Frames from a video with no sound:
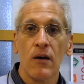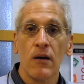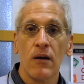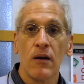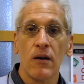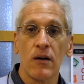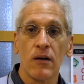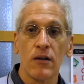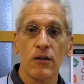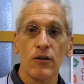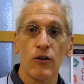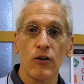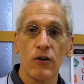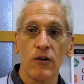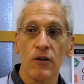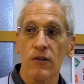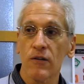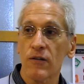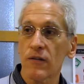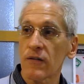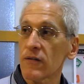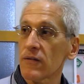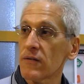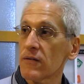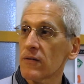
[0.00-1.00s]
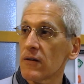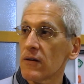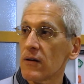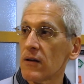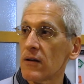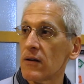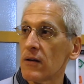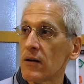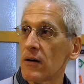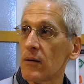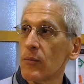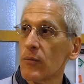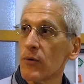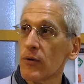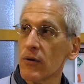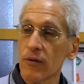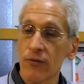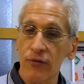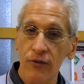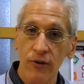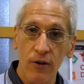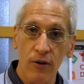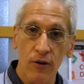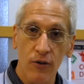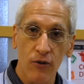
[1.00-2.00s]
Uh, it took us a number
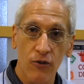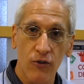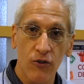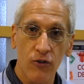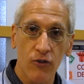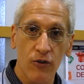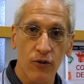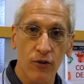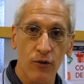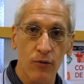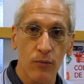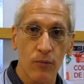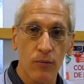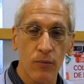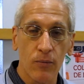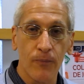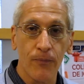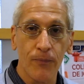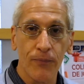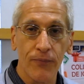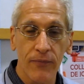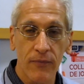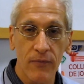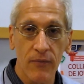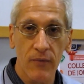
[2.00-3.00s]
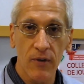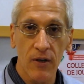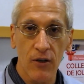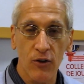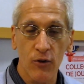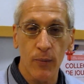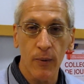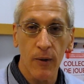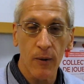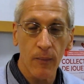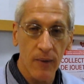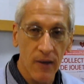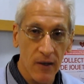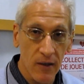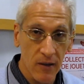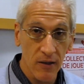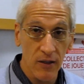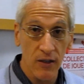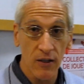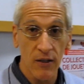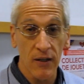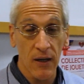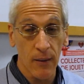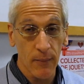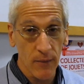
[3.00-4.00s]
of years to
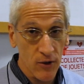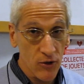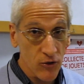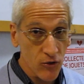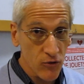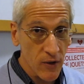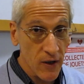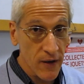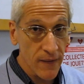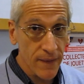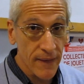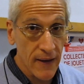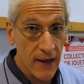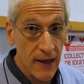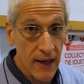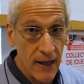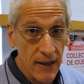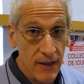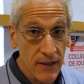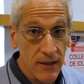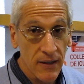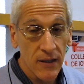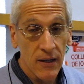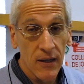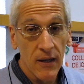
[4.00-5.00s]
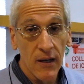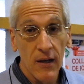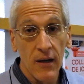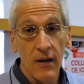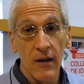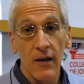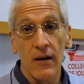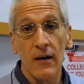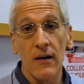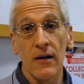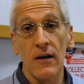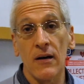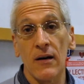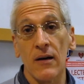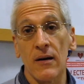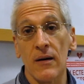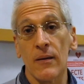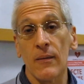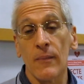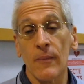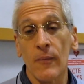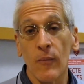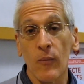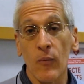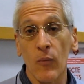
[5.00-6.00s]
experimentally demonstrate that.
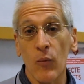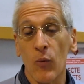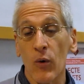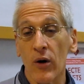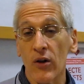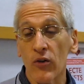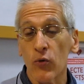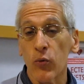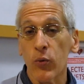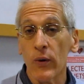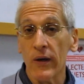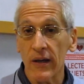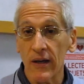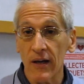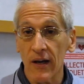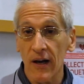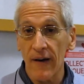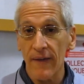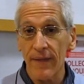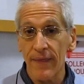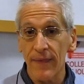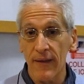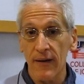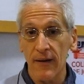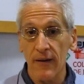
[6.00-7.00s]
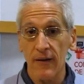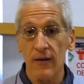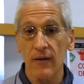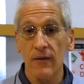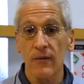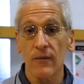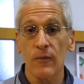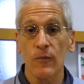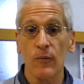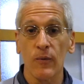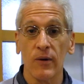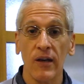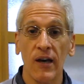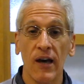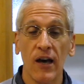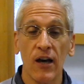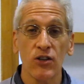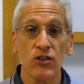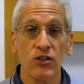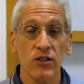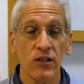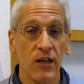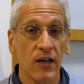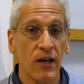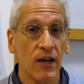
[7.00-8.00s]
Um, once we got there, we
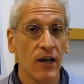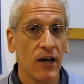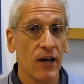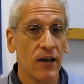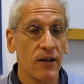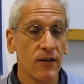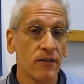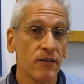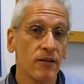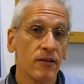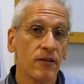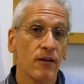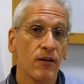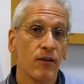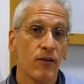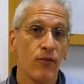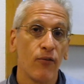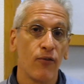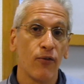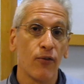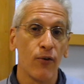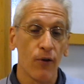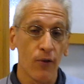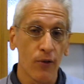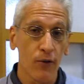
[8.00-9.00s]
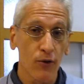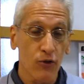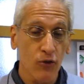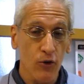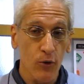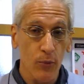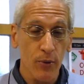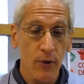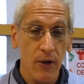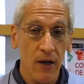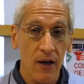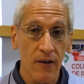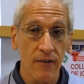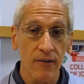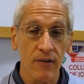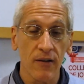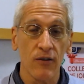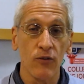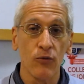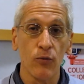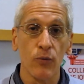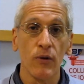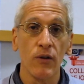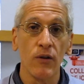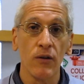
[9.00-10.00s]
actually had further
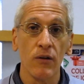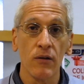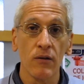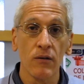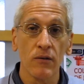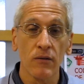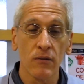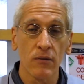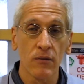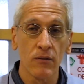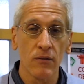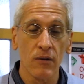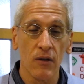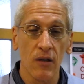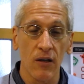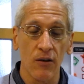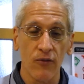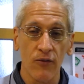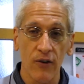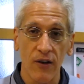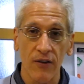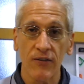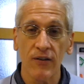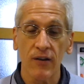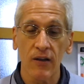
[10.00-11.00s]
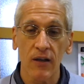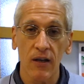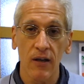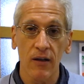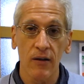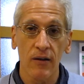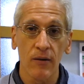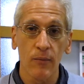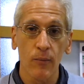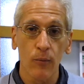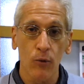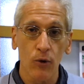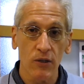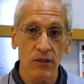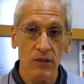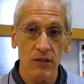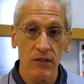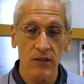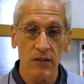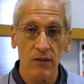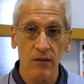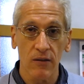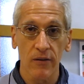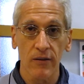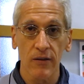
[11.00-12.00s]
surprises. We investigated in more
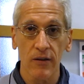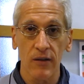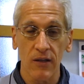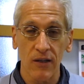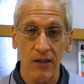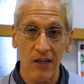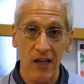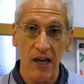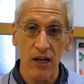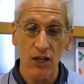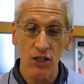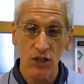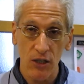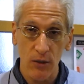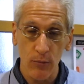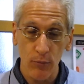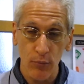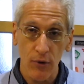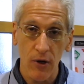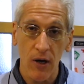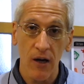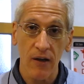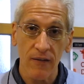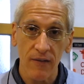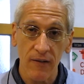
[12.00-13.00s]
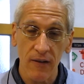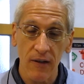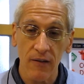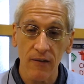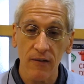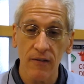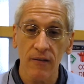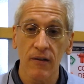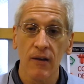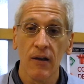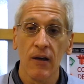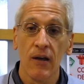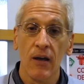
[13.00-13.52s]
detail the detection process,